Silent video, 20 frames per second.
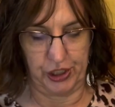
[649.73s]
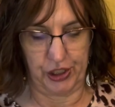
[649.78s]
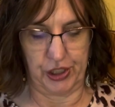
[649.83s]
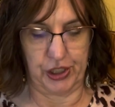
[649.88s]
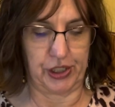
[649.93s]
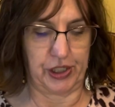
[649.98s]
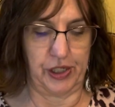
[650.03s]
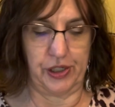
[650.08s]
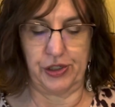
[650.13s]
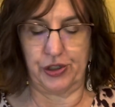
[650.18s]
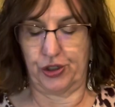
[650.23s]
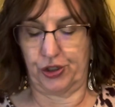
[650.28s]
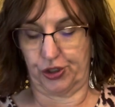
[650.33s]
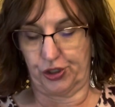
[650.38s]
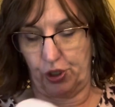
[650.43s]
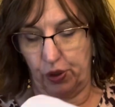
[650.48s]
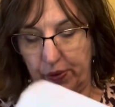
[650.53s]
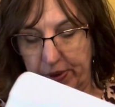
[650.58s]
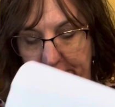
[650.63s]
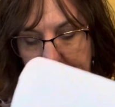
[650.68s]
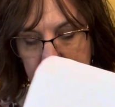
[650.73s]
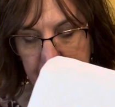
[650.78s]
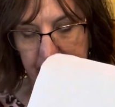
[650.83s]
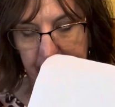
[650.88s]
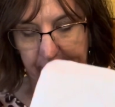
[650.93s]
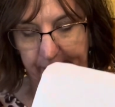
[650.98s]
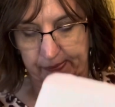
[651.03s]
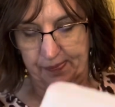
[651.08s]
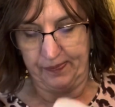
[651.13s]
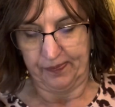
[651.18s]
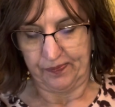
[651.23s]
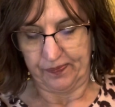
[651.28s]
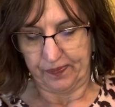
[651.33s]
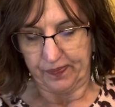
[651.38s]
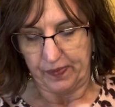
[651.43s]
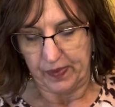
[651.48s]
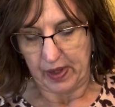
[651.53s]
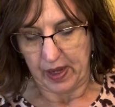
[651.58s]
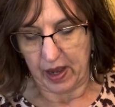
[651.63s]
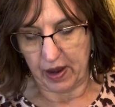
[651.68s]
just going to show us
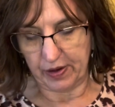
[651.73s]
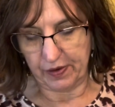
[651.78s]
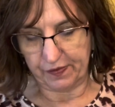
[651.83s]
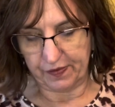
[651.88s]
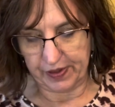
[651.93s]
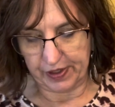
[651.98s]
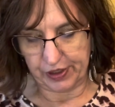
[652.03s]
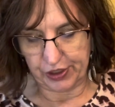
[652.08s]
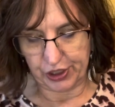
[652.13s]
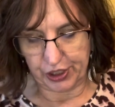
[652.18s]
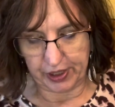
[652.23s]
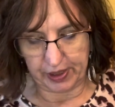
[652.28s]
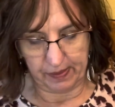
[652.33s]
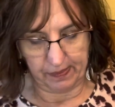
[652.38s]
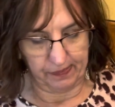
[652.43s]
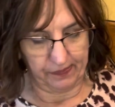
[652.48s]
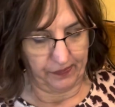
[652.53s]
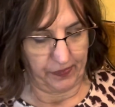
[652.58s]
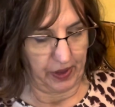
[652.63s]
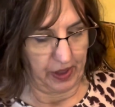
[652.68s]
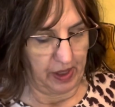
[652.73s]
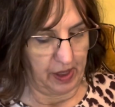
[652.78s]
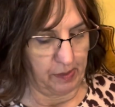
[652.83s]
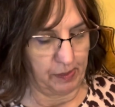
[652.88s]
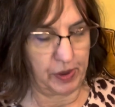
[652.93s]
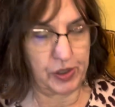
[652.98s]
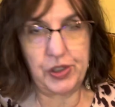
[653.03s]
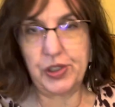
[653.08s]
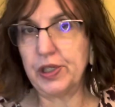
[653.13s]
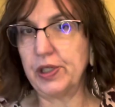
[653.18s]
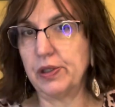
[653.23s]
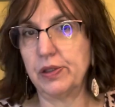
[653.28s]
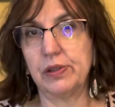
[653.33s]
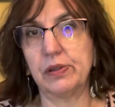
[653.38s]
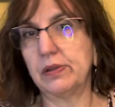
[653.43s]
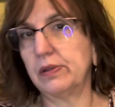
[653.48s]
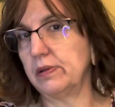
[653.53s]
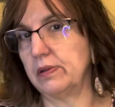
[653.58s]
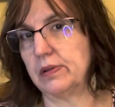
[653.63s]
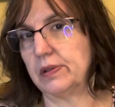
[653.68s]
how to finish it, but she's
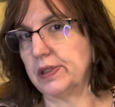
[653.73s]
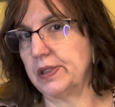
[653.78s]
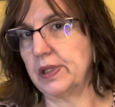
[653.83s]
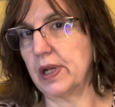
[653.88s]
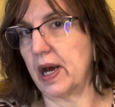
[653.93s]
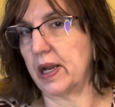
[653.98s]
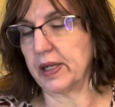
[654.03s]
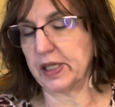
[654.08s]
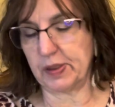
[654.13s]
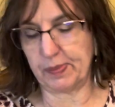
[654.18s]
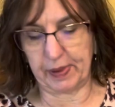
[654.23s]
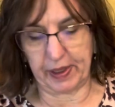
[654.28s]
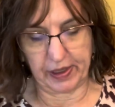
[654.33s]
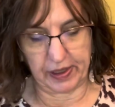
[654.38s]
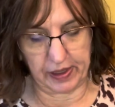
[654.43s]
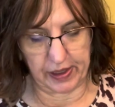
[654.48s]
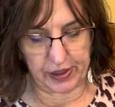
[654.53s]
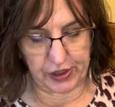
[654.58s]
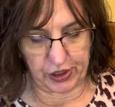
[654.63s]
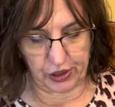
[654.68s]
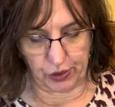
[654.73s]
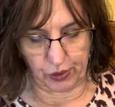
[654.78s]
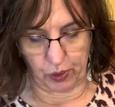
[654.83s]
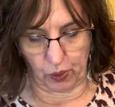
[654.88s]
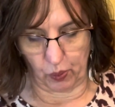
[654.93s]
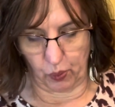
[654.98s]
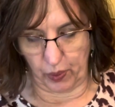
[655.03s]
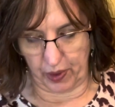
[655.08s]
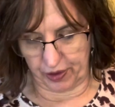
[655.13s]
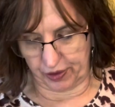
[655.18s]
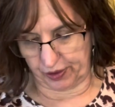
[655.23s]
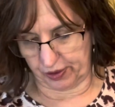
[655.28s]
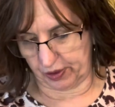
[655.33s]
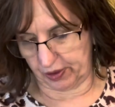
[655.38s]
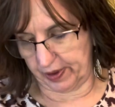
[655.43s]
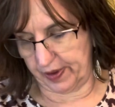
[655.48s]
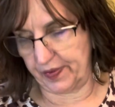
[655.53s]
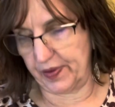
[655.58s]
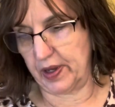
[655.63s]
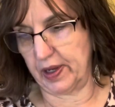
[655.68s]
not expecting us to do it with her.
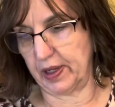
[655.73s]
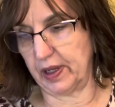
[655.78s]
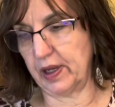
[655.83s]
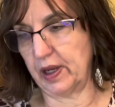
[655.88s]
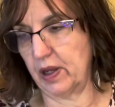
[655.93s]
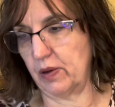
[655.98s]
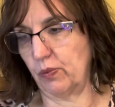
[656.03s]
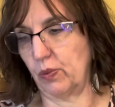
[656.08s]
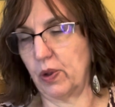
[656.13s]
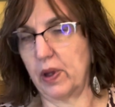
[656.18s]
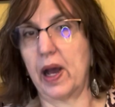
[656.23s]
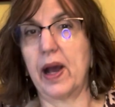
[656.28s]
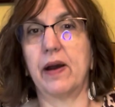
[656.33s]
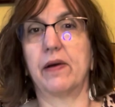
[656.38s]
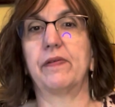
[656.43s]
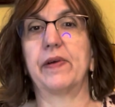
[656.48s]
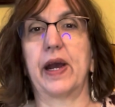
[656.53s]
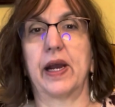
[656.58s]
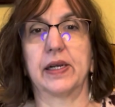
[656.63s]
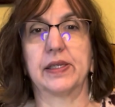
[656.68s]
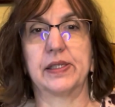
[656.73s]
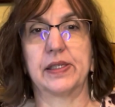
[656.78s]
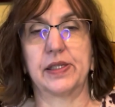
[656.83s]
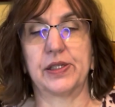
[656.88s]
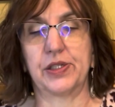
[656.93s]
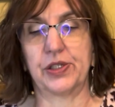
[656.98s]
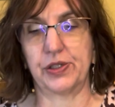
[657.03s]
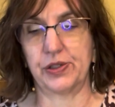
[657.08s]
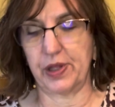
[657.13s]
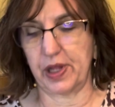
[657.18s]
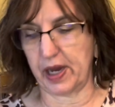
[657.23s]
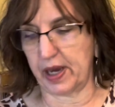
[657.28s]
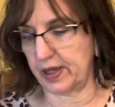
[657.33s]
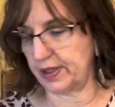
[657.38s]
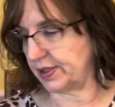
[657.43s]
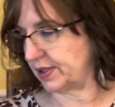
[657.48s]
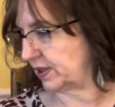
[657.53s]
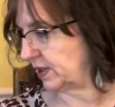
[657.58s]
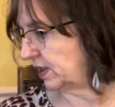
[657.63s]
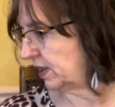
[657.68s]
And then again, we'll have access to
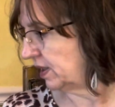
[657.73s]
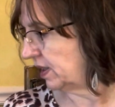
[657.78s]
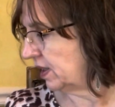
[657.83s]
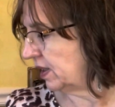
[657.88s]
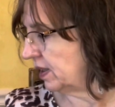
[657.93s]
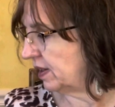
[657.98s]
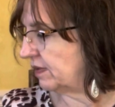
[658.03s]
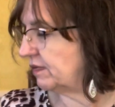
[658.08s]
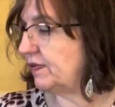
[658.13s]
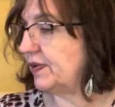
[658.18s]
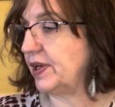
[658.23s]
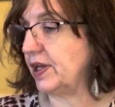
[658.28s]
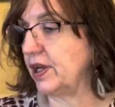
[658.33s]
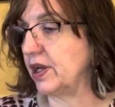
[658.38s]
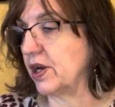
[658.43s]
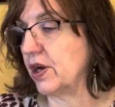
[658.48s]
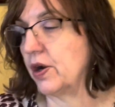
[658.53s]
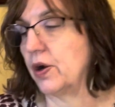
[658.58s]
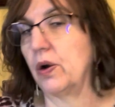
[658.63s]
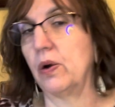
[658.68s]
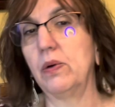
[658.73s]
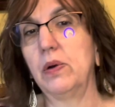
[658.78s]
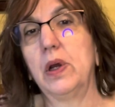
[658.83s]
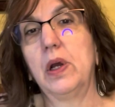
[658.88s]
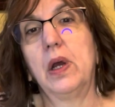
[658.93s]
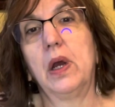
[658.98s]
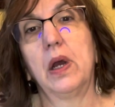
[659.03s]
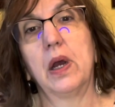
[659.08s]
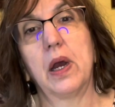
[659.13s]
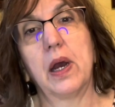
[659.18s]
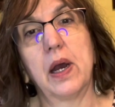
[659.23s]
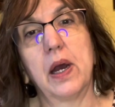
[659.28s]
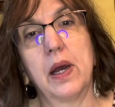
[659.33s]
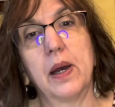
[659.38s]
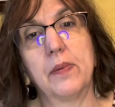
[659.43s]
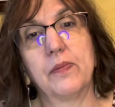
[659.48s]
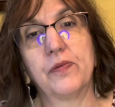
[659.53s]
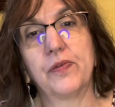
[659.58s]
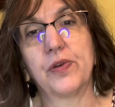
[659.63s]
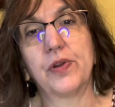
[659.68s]
that video
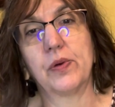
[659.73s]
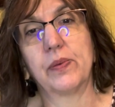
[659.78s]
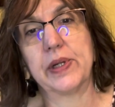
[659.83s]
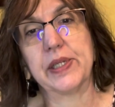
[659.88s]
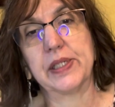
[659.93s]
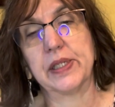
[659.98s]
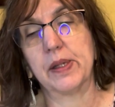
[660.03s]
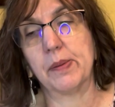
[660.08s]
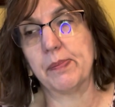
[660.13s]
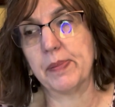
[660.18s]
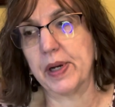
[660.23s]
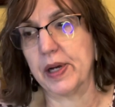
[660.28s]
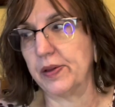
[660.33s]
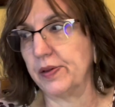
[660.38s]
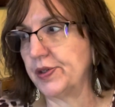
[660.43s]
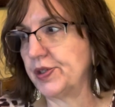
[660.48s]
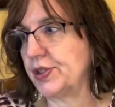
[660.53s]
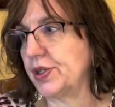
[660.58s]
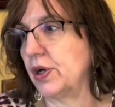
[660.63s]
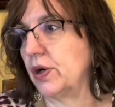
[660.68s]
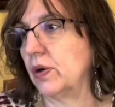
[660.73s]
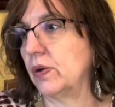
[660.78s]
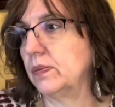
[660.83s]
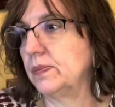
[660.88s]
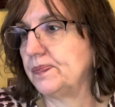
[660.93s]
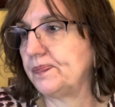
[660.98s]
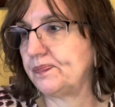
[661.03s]
for the rest of the month. So